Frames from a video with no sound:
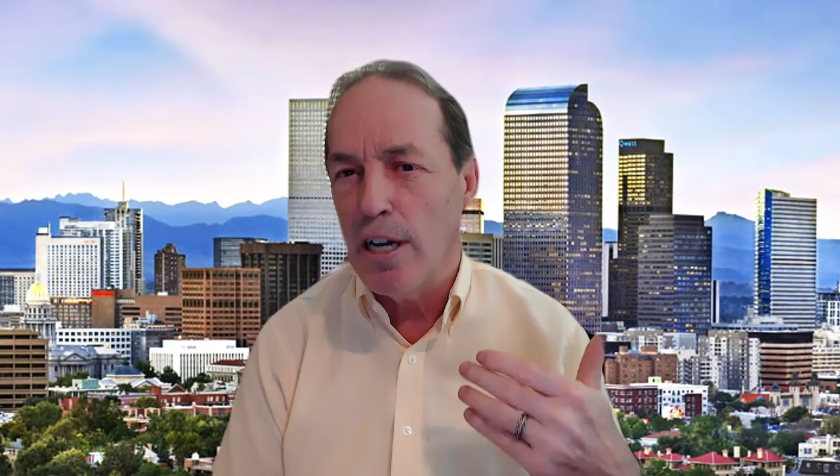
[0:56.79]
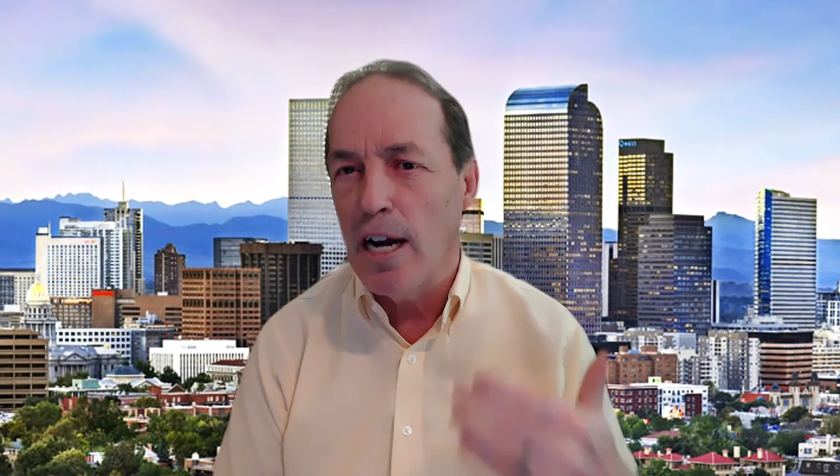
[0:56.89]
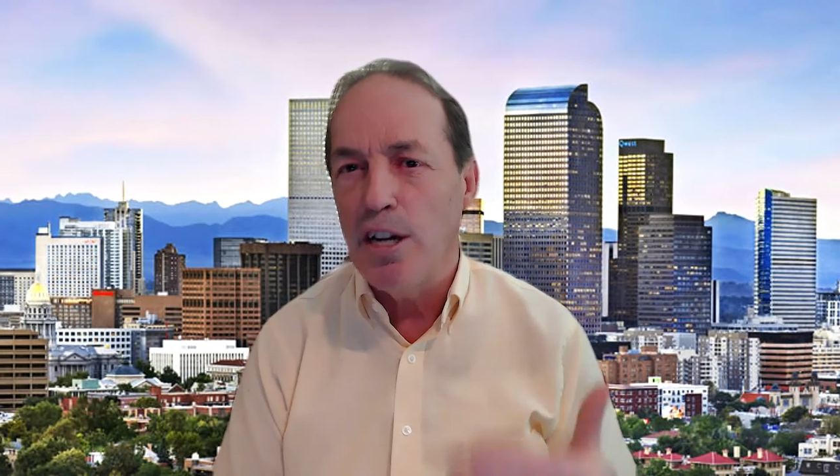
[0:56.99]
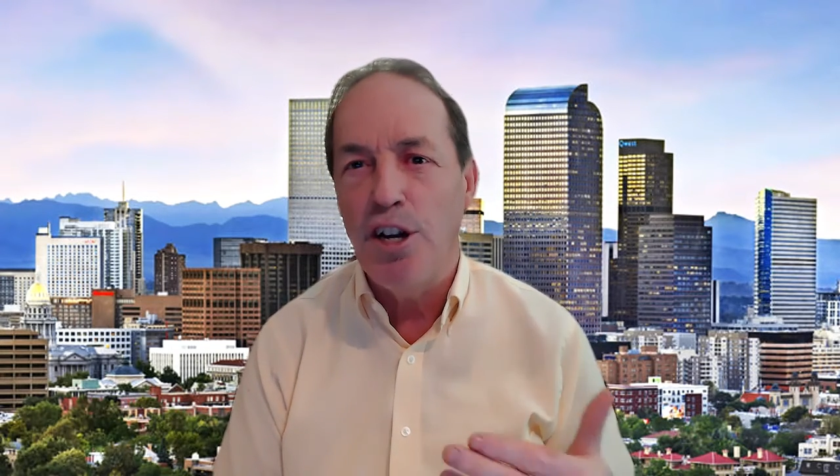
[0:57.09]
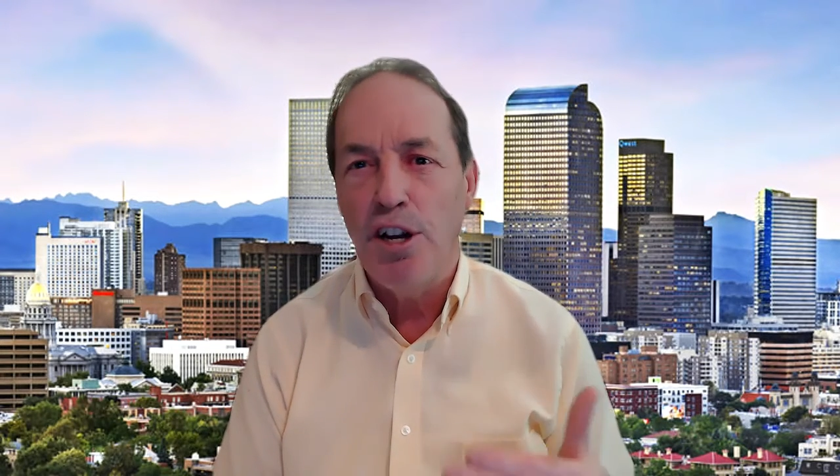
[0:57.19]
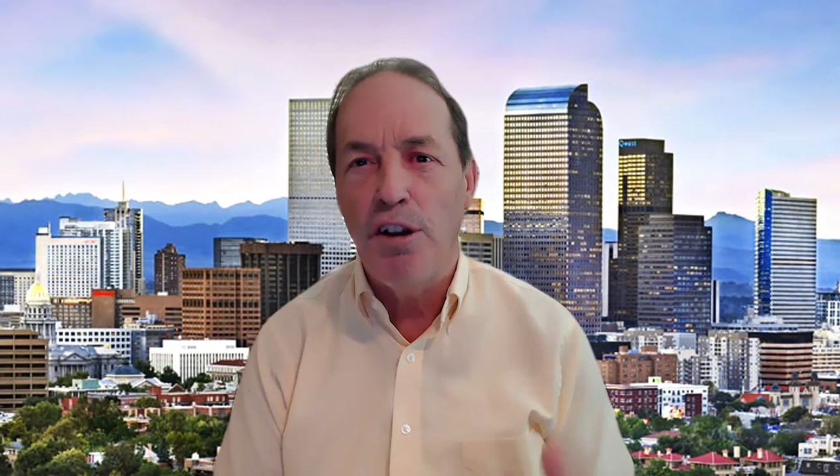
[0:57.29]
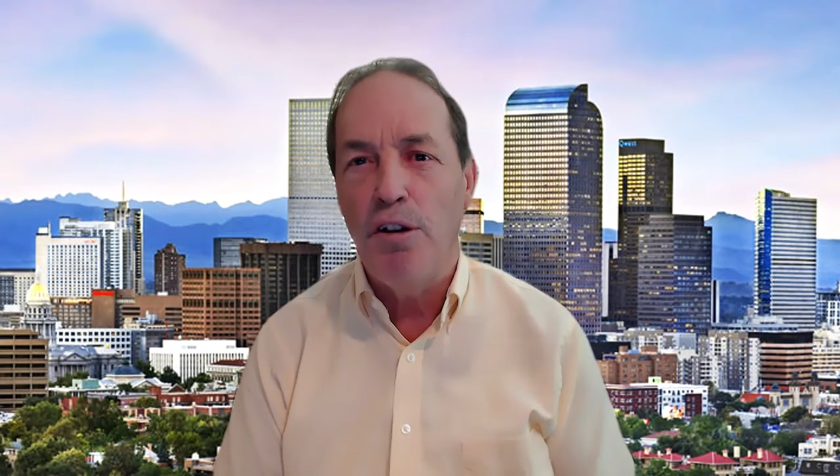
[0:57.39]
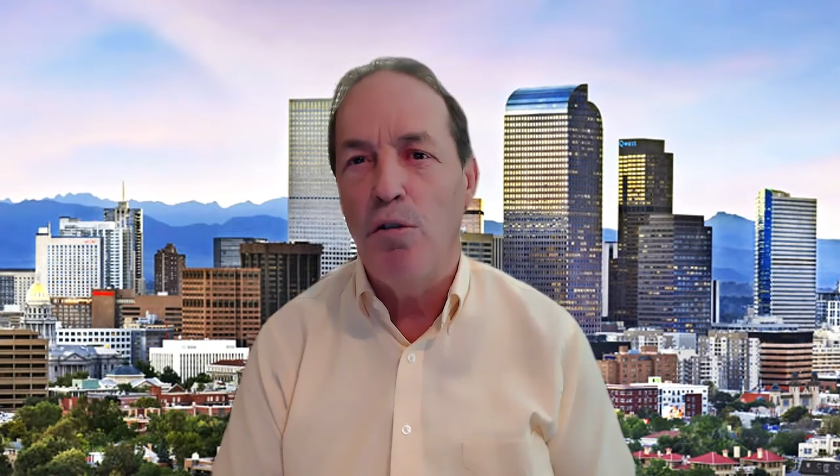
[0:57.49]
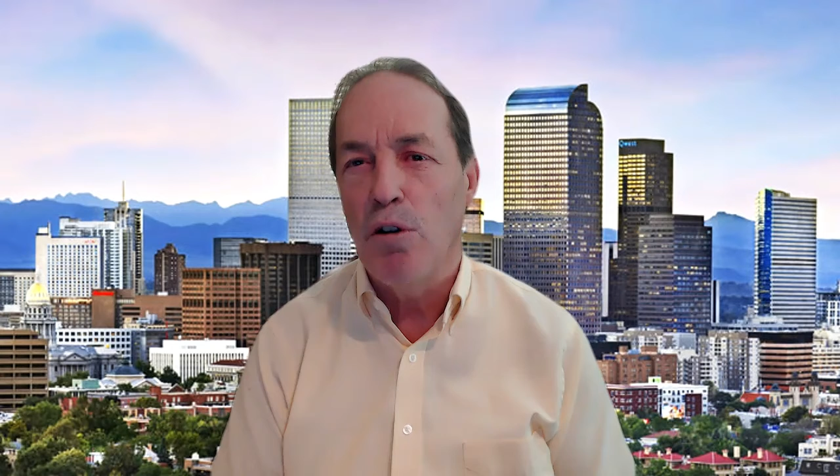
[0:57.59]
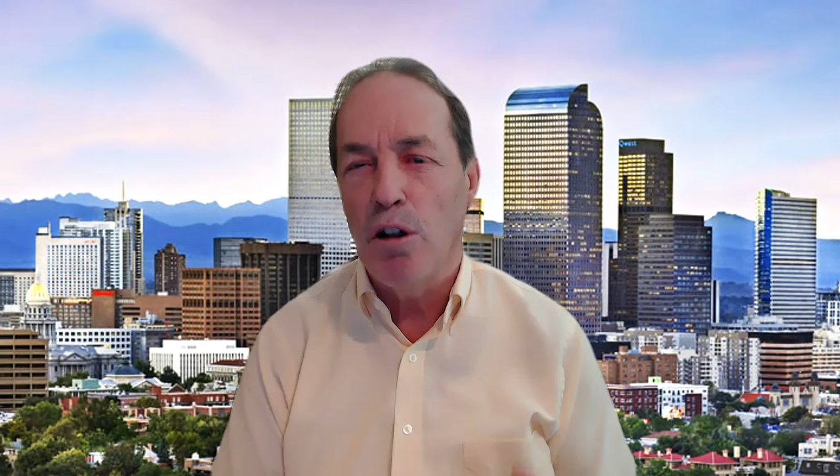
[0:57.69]
nudging
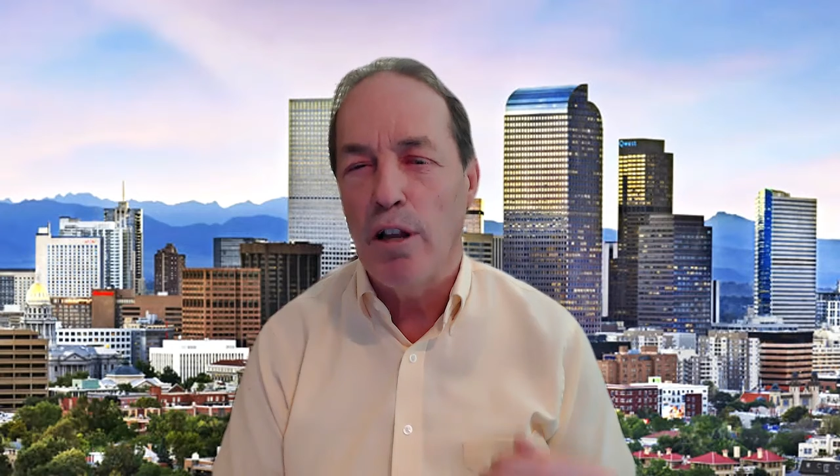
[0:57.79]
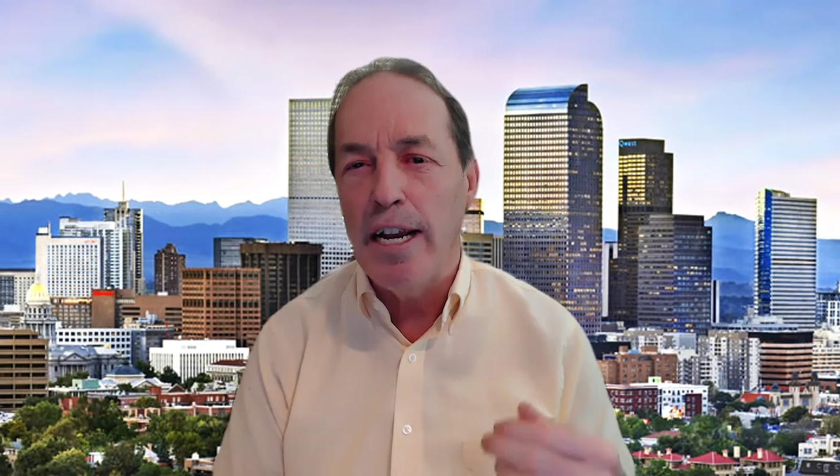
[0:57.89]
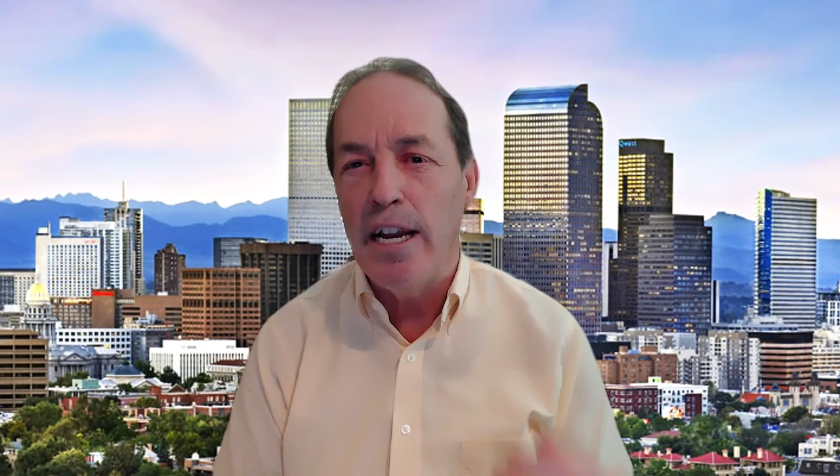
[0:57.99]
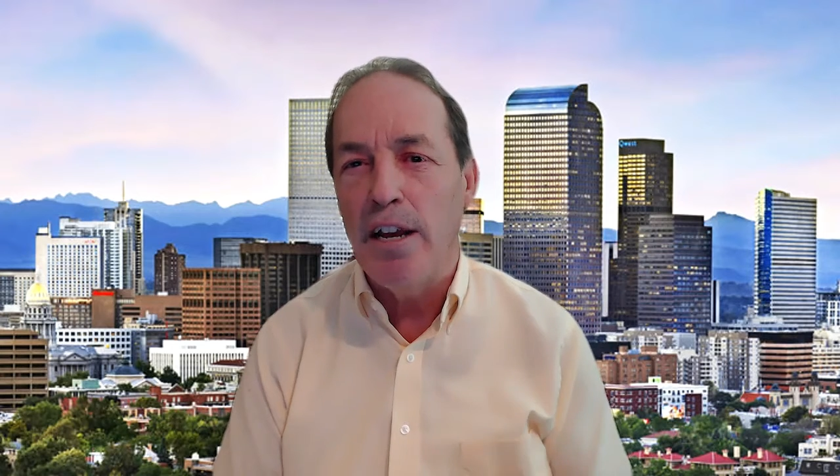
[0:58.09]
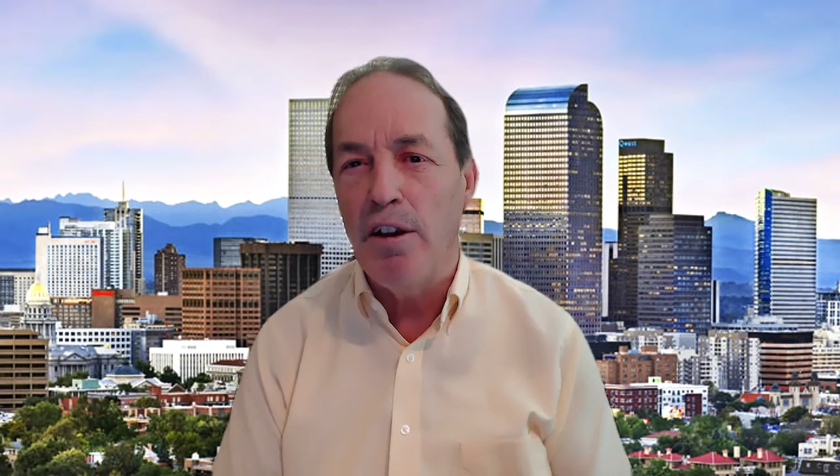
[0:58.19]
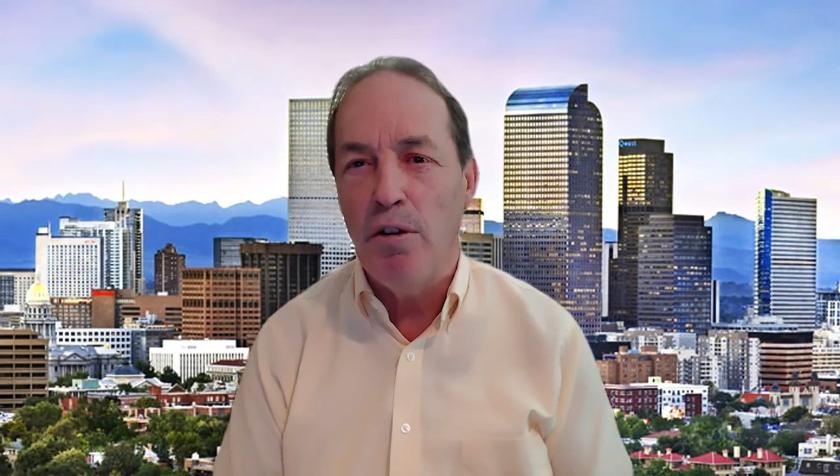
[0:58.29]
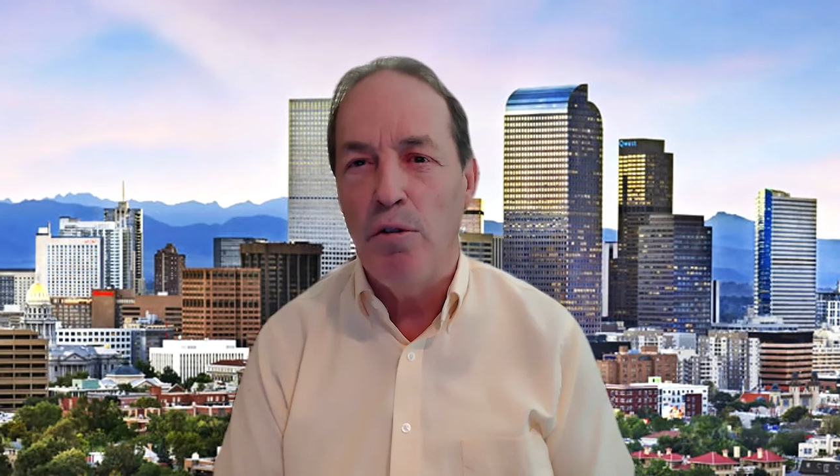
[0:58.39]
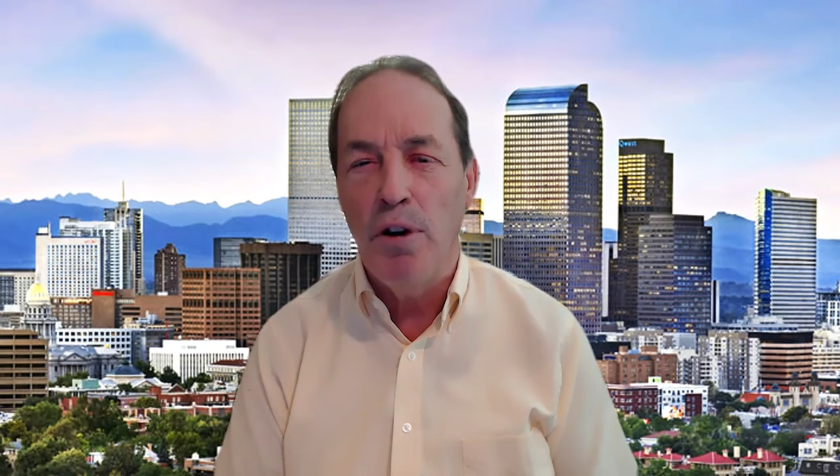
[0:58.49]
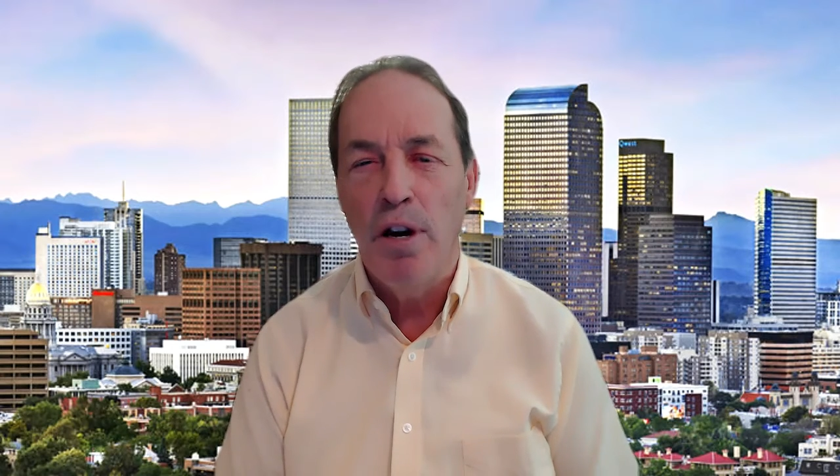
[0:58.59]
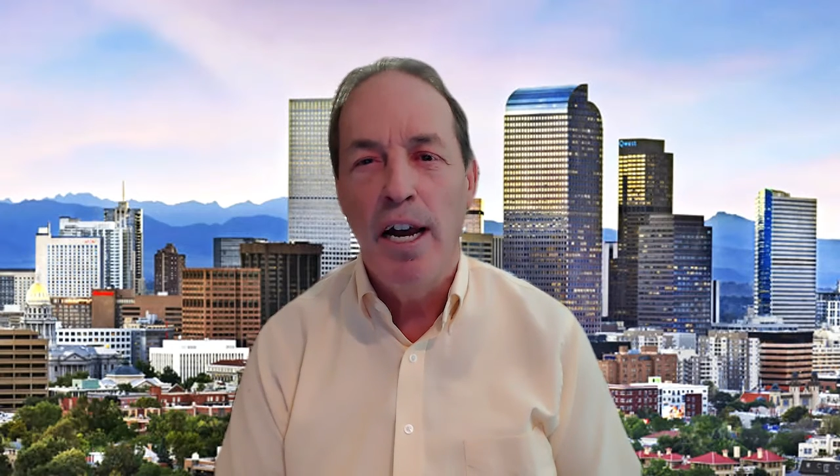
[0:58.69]
you or leading
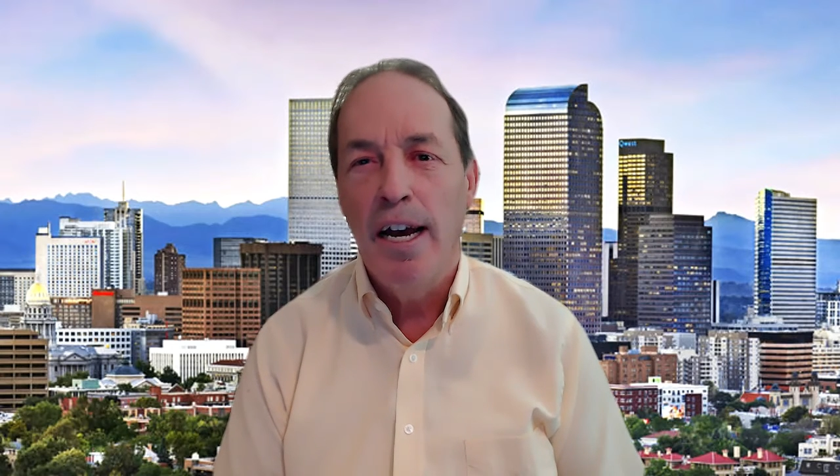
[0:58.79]
you